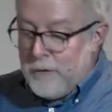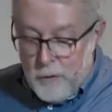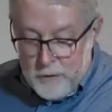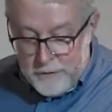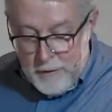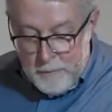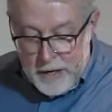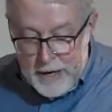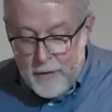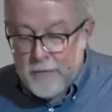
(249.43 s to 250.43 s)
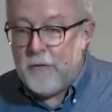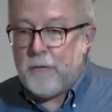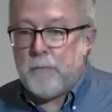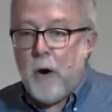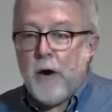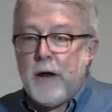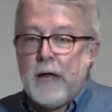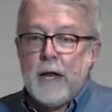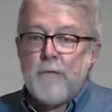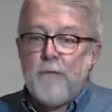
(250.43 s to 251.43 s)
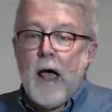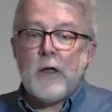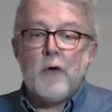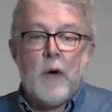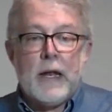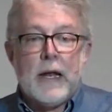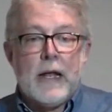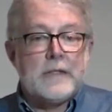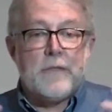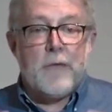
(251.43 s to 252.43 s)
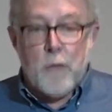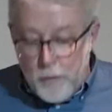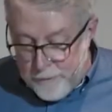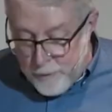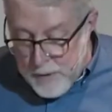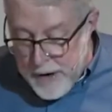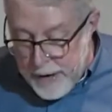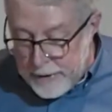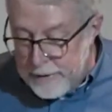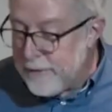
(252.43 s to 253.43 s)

go to somebody else's party and evaluate it as if it were for me.